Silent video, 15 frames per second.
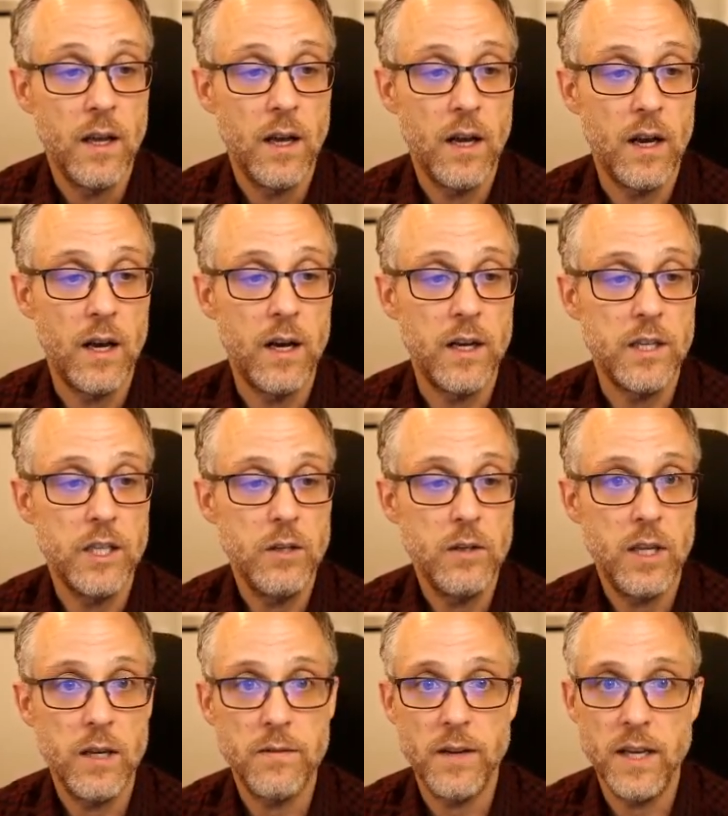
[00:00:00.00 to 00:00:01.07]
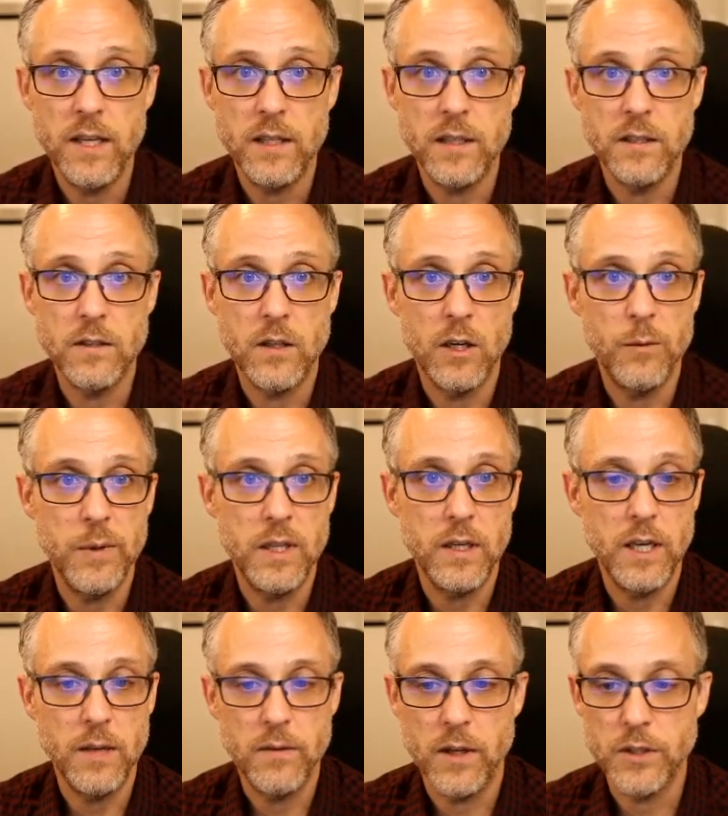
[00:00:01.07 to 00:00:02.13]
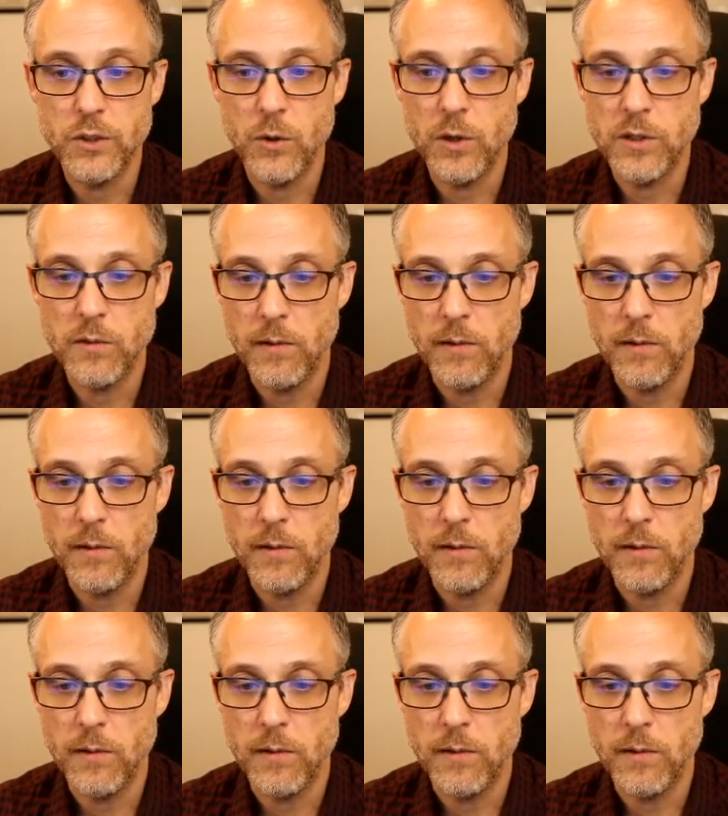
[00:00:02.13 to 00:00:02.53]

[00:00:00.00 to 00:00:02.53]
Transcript: UTF-8 is going to be the default choice